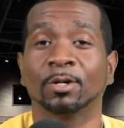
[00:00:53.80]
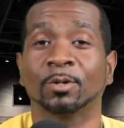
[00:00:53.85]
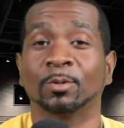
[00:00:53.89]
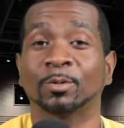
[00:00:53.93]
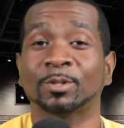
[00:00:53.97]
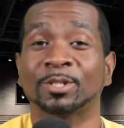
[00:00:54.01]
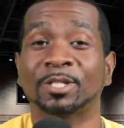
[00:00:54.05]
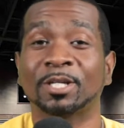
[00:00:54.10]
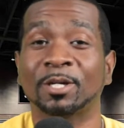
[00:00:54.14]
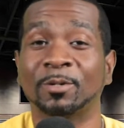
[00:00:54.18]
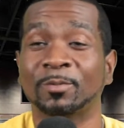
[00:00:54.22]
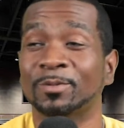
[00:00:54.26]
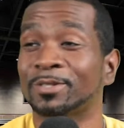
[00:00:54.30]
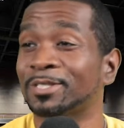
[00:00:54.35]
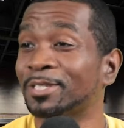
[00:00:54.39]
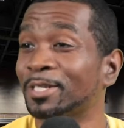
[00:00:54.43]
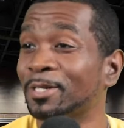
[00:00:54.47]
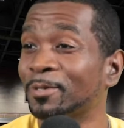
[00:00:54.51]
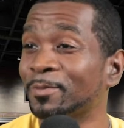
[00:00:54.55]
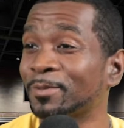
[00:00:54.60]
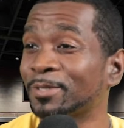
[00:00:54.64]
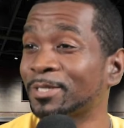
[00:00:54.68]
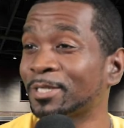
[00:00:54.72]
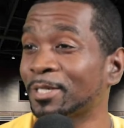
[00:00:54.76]
What's up? What's
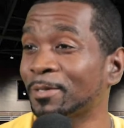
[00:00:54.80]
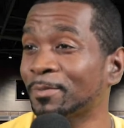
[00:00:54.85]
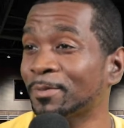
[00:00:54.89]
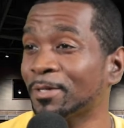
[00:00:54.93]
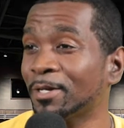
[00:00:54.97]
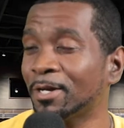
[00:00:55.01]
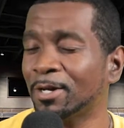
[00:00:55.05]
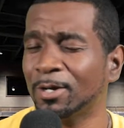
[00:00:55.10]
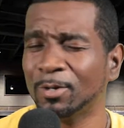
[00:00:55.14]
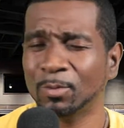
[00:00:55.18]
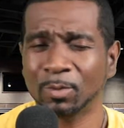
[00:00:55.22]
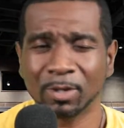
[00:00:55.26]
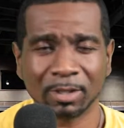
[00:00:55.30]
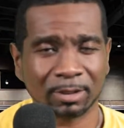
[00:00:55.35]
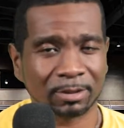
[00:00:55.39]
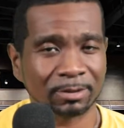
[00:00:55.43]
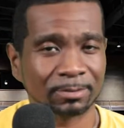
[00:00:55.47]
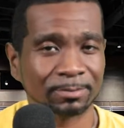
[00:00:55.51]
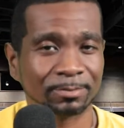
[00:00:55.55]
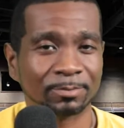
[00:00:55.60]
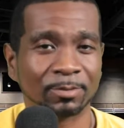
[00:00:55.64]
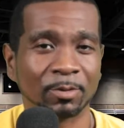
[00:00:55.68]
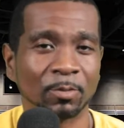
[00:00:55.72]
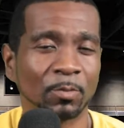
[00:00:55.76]
up? What's up, y'all?
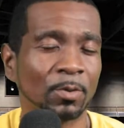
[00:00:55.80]
Welcome,